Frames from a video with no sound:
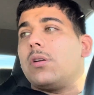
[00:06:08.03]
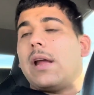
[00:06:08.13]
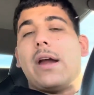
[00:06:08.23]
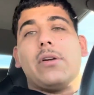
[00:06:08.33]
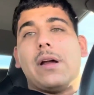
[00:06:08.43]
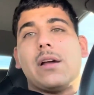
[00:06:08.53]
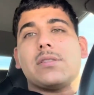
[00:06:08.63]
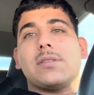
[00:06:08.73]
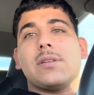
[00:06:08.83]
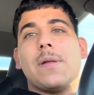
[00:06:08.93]
air
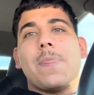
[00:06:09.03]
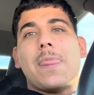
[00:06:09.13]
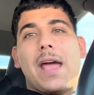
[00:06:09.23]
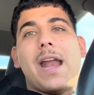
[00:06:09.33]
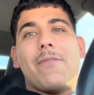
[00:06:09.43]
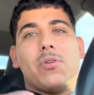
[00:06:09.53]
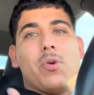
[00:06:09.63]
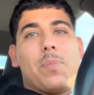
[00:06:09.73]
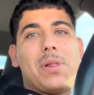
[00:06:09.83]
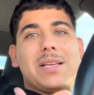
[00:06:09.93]
ducts and having to
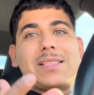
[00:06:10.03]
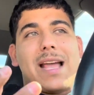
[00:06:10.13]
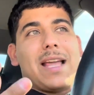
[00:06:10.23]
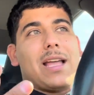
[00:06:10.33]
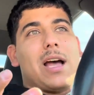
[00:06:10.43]
replace that.